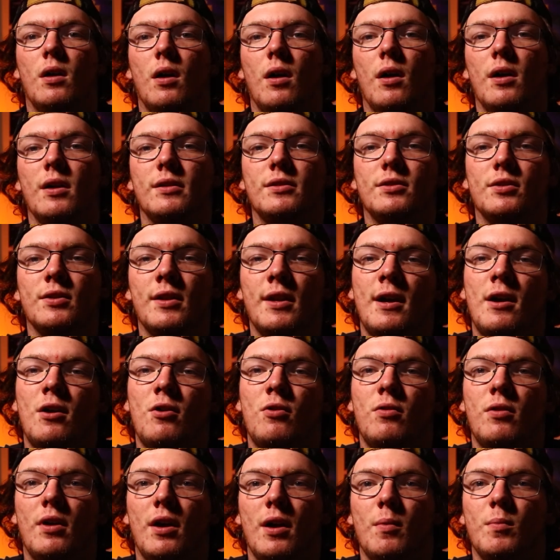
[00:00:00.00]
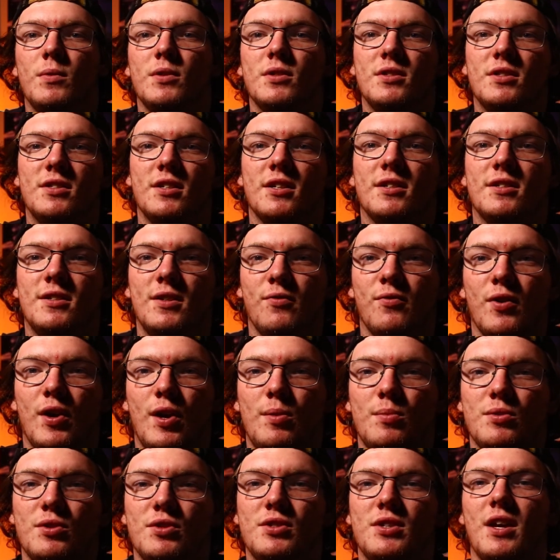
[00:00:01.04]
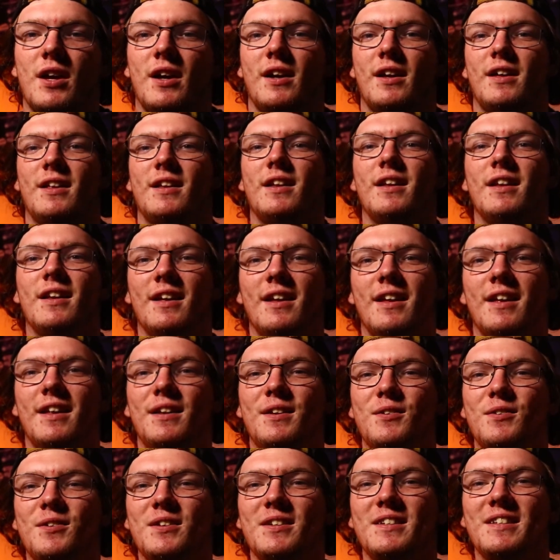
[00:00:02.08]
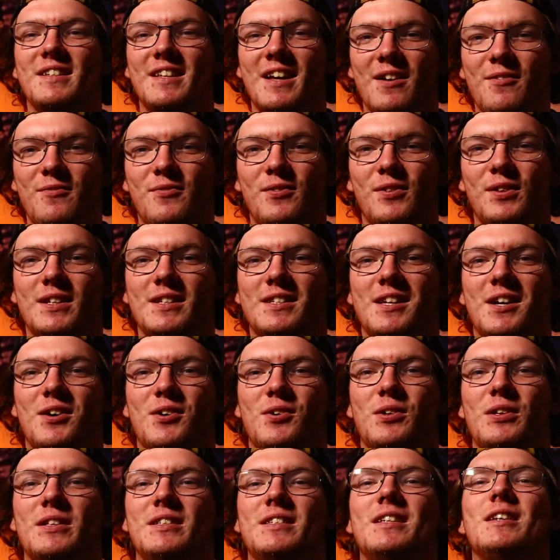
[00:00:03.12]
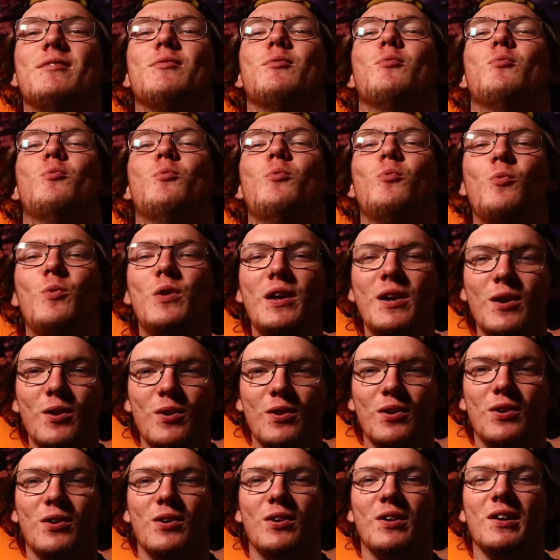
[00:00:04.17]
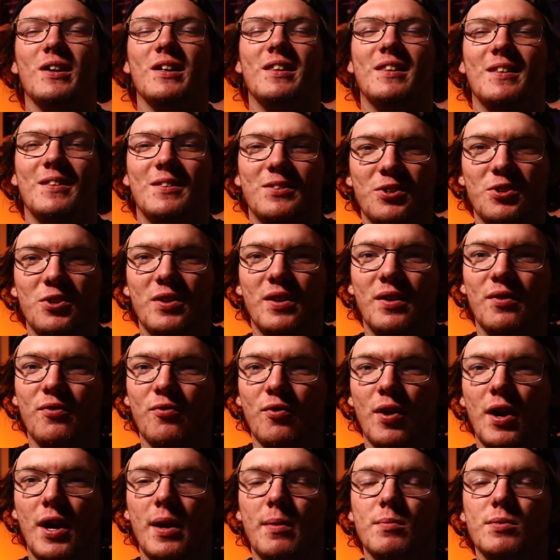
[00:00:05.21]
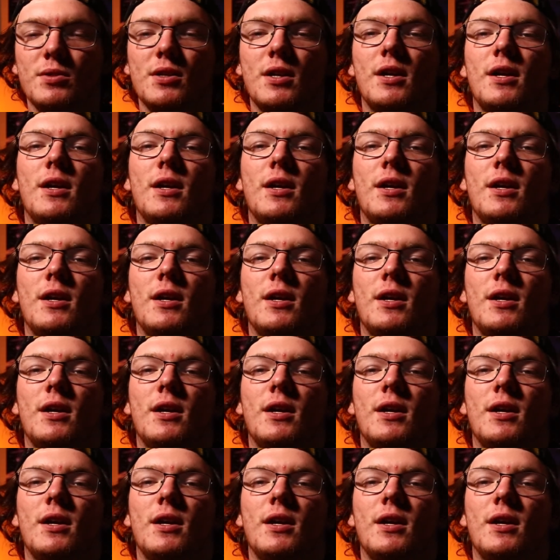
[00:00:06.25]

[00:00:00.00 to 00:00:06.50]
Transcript: All right, so now I'm in 60 frames a second, and you can definitely tell it's even weirder than 30 frames.